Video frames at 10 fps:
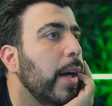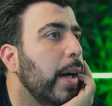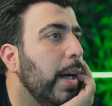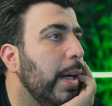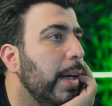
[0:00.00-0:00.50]

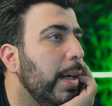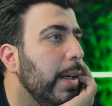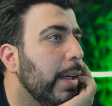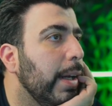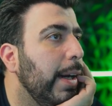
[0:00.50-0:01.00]

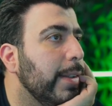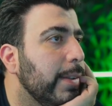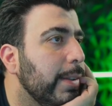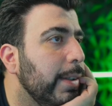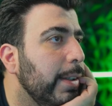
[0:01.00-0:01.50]
Uh, got
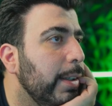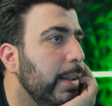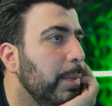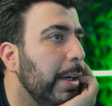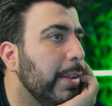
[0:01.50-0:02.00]

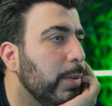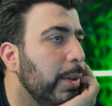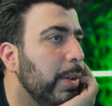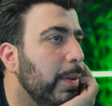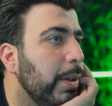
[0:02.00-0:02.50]
some
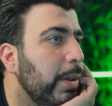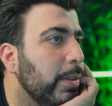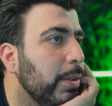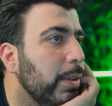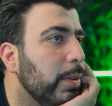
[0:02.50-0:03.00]
S23
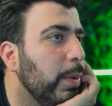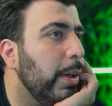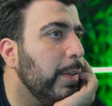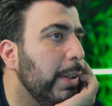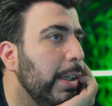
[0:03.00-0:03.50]
Ultra
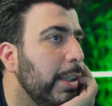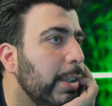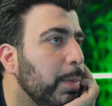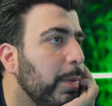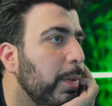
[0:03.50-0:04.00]
12
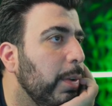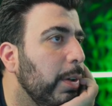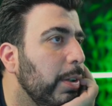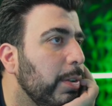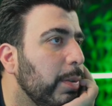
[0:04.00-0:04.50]
days
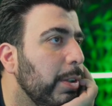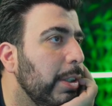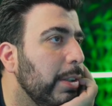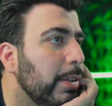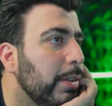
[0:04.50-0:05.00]
before its
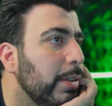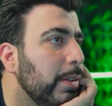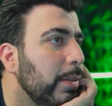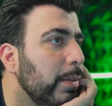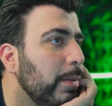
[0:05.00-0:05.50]
release.
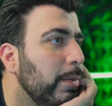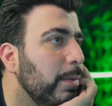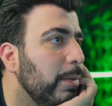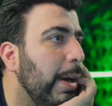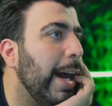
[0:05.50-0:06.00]

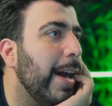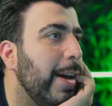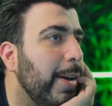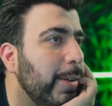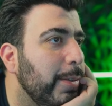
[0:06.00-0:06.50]
Wow.